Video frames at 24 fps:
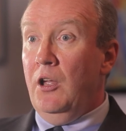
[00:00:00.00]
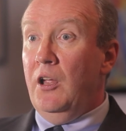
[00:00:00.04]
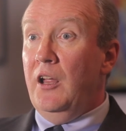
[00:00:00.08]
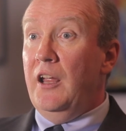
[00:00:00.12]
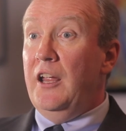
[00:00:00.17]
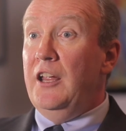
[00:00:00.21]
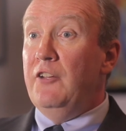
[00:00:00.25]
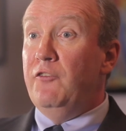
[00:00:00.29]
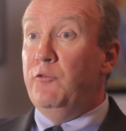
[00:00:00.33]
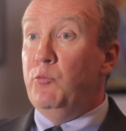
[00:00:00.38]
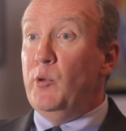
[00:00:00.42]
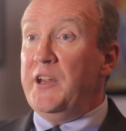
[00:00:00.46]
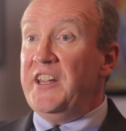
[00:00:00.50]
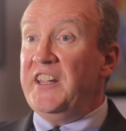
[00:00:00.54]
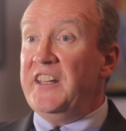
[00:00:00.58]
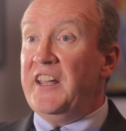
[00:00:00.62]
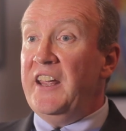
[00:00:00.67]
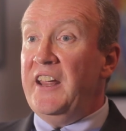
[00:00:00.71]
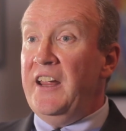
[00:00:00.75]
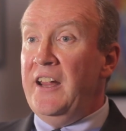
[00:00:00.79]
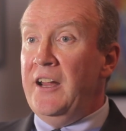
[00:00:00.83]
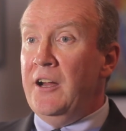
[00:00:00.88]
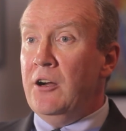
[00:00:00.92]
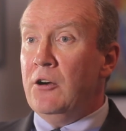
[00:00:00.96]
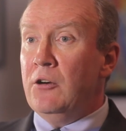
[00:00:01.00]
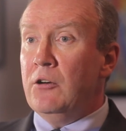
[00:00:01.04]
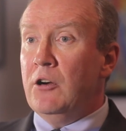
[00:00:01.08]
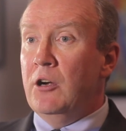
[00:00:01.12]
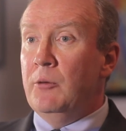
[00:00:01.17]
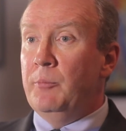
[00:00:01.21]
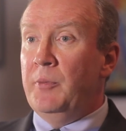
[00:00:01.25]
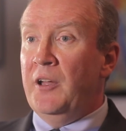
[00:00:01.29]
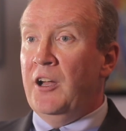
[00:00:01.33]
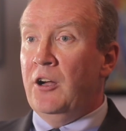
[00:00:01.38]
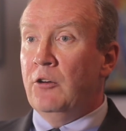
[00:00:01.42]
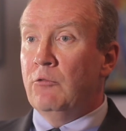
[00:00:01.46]
If we care
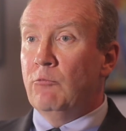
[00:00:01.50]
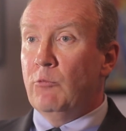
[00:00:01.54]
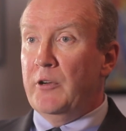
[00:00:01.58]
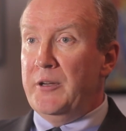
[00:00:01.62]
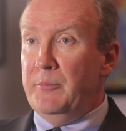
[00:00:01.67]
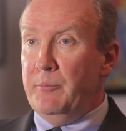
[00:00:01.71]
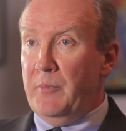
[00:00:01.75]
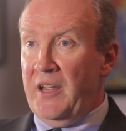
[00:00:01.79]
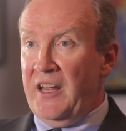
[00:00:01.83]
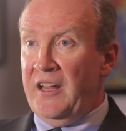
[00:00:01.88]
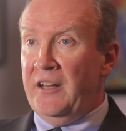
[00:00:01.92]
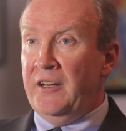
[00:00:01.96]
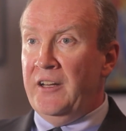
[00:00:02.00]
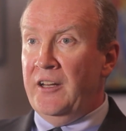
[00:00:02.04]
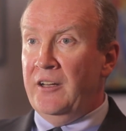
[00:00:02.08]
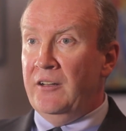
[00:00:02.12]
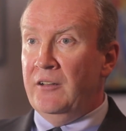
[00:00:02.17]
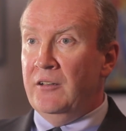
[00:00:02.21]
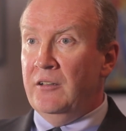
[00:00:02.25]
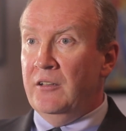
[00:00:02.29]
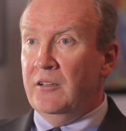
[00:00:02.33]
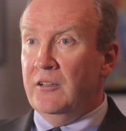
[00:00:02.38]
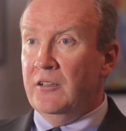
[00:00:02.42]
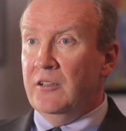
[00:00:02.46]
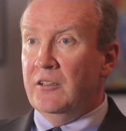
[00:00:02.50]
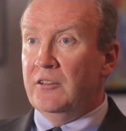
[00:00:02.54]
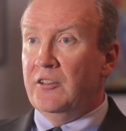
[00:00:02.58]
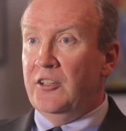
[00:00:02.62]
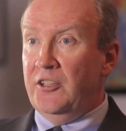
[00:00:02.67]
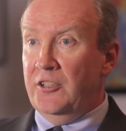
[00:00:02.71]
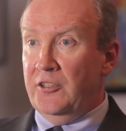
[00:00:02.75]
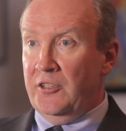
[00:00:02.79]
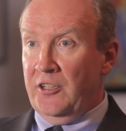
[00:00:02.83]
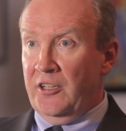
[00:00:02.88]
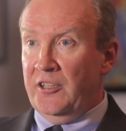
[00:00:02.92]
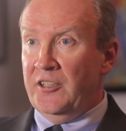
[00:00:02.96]
about remaining the
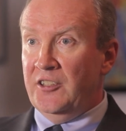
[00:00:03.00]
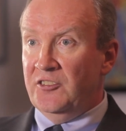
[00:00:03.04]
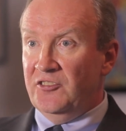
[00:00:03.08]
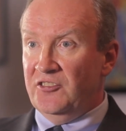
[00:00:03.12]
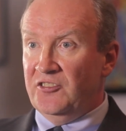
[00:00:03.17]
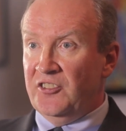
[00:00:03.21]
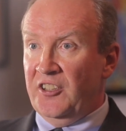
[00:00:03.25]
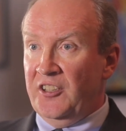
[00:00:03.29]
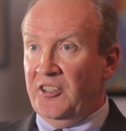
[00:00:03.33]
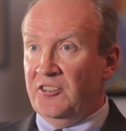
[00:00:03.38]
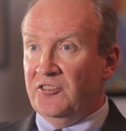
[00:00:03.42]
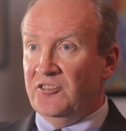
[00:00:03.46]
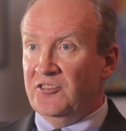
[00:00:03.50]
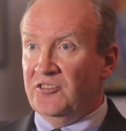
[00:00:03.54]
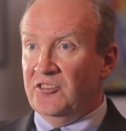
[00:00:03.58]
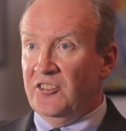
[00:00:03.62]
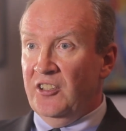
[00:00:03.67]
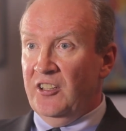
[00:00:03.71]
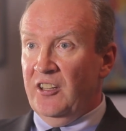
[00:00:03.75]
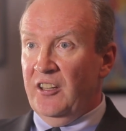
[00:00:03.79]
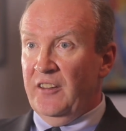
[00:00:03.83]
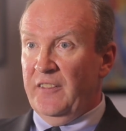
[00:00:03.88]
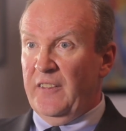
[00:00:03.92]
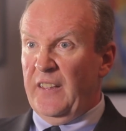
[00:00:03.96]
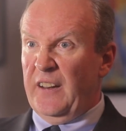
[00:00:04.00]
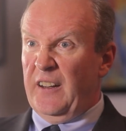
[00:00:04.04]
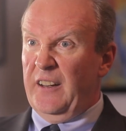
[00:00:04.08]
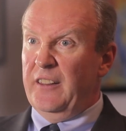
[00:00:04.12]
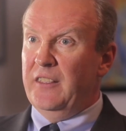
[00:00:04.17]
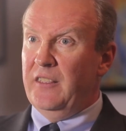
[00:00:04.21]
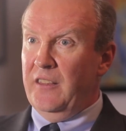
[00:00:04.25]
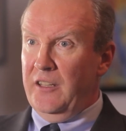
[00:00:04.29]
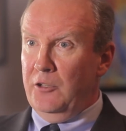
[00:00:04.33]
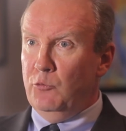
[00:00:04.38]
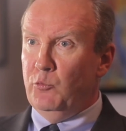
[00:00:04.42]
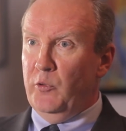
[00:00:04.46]
United States that I
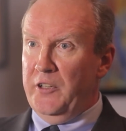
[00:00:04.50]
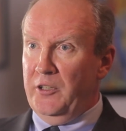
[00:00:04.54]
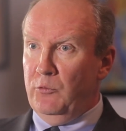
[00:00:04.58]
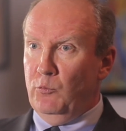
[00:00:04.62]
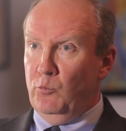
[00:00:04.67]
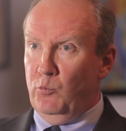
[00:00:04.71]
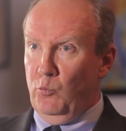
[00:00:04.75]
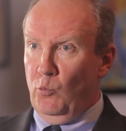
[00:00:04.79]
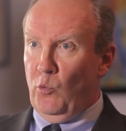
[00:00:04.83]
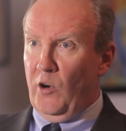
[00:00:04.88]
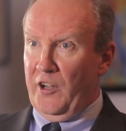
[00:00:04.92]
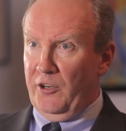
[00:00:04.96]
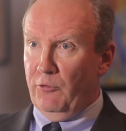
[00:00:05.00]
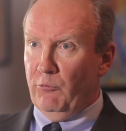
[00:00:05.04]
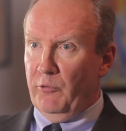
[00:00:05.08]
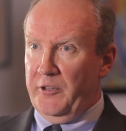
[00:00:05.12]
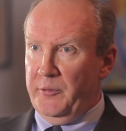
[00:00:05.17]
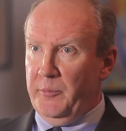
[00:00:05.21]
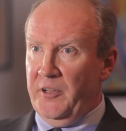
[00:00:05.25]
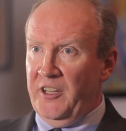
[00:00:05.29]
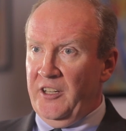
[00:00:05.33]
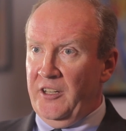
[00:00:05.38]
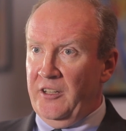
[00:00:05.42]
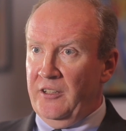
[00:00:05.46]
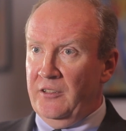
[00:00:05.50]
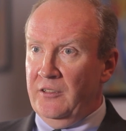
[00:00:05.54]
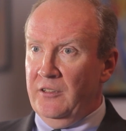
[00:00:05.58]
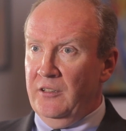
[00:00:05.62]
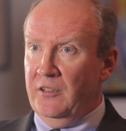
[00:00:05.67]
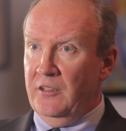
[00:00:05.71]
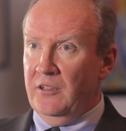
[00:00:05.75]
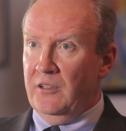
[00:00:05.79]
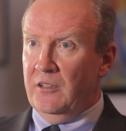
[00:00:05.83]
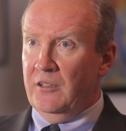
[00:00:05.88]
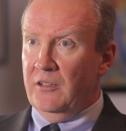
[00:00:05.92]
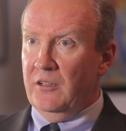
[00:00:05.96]
think we want to remain,
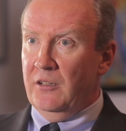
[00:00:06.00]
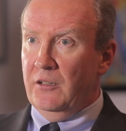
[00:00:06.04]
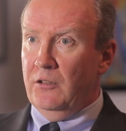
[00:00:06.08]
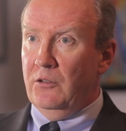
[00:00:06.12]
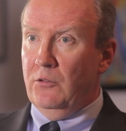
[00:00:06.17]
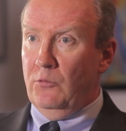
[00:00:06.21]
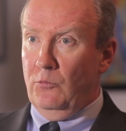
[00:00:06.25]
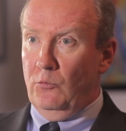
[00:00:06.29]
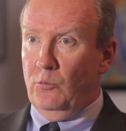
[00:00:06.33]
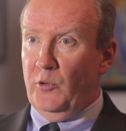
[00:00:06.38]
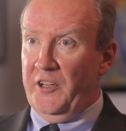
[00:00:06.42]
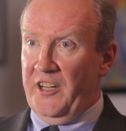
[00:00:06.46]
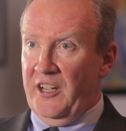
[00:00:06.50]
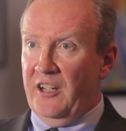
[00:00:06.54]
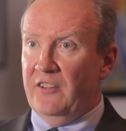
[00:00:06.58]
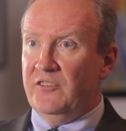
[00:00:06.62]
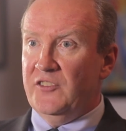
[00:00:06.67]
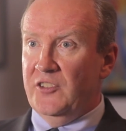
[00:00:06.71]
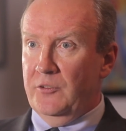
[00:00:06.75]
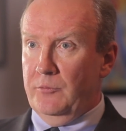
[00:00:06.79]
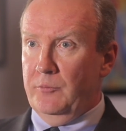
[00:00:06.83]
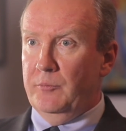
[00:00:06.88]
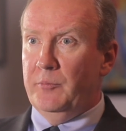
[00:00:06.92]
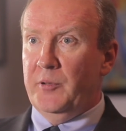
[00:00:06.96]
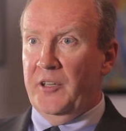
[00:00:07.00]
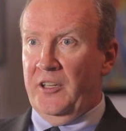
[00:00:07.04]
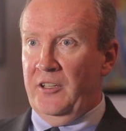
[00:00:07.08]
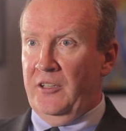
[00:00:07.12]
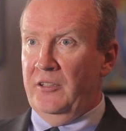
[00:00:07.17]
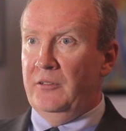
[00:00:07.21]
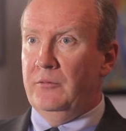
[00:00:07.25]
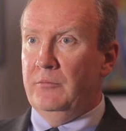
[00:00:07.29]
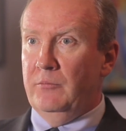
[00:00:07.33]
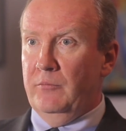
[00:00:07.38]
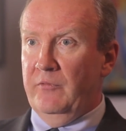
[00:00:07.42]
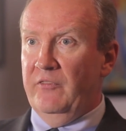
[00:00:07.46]
we have to
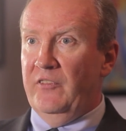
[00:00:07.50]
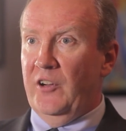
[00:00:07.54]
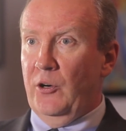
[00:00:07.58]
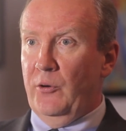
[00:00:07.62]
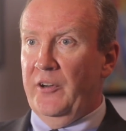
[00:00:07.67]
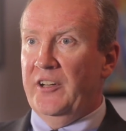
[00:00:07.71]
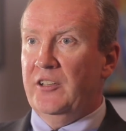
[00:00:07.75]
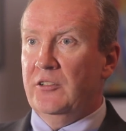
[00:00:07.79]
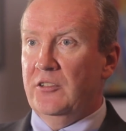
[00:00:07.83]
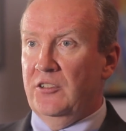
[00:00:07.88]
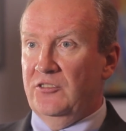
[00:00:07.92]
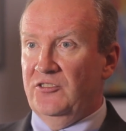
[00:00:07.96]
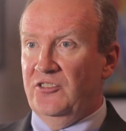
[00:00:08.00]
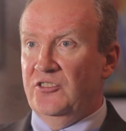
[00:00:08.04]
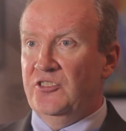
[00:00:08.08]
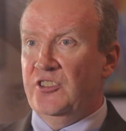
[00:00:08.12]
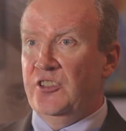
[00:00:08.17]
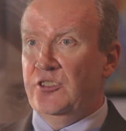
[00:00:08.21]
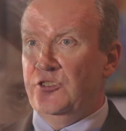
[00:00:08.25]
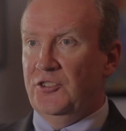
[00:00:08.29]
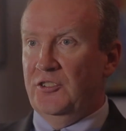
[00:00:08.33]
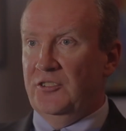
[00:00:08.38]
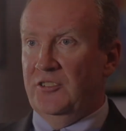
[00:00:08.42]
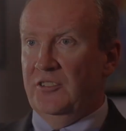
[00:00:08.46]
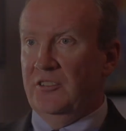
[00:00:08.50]
pay very close attention to